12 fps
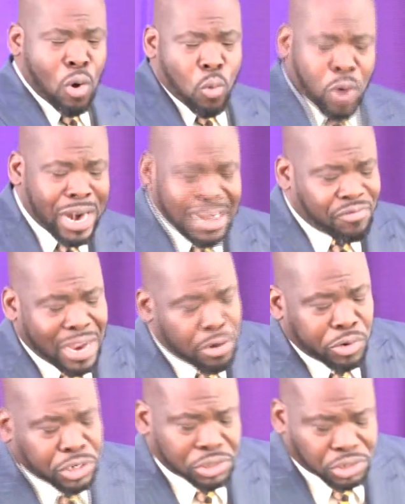whatever
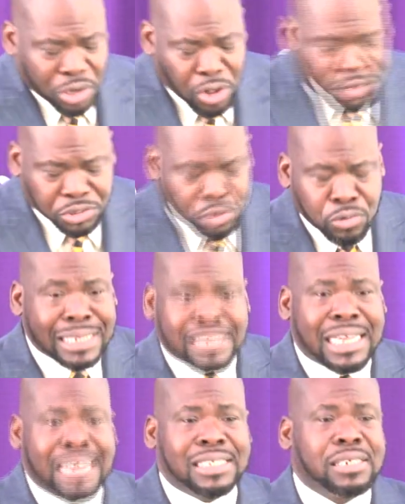results you are
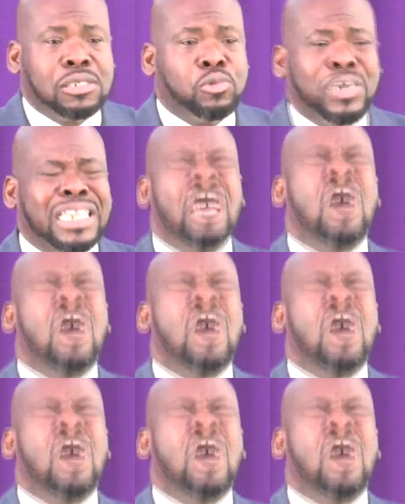saddled with.